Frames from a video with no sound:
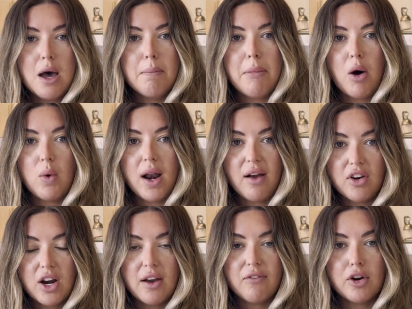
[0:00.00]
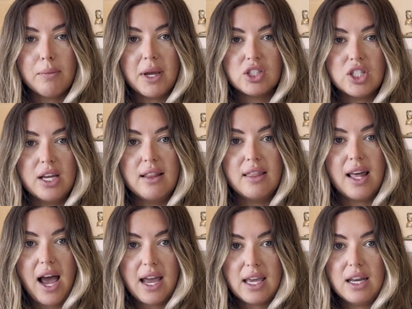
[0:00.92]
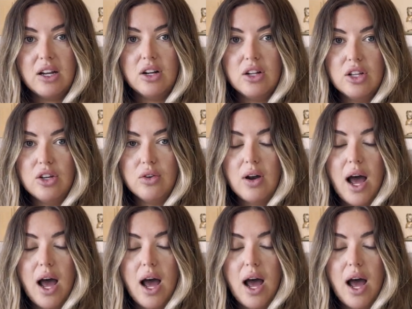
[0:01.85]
but whatever information that I can include,